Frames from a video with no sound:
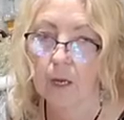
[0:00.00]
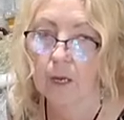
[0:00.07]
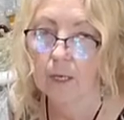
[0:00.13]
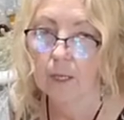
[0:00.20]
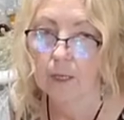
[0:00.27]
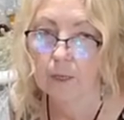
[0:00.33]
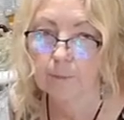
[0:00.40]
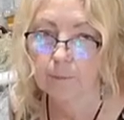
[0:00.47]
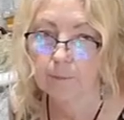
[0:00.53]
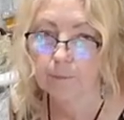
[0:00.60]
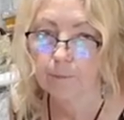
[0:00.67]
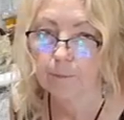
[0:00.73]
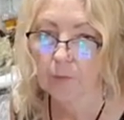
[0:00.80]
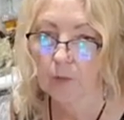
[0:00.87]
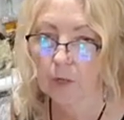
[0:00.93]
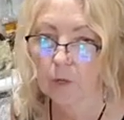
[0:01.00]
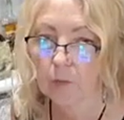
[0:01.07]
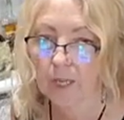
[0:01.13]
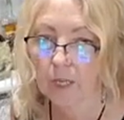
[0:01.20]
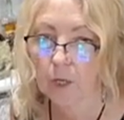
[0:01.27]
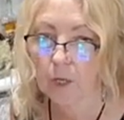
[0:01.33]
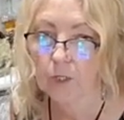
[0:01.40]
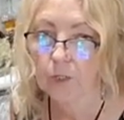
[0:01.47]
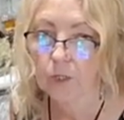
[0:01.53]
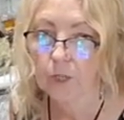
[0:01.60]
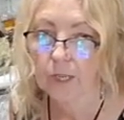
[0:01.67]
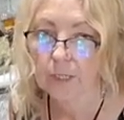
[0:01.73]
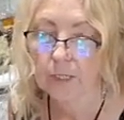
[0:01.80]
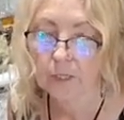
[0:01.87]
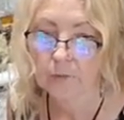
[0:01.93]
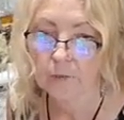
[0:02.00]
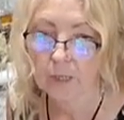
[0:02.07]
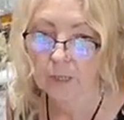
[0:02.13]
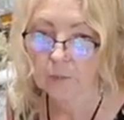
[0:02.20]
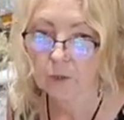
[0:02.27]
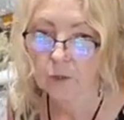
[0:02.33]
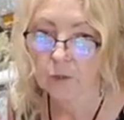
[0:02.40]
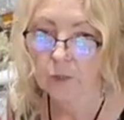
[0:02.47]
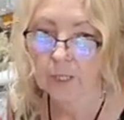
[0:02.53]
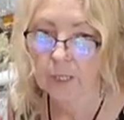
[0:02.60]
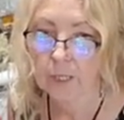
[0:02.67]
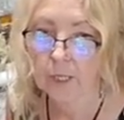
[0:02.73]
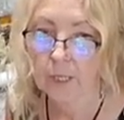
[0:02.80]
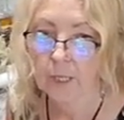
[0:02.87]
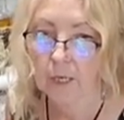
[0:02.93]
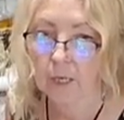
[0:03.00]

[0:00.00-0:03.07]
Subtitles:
oh my gosh, they're anti-inflammatory.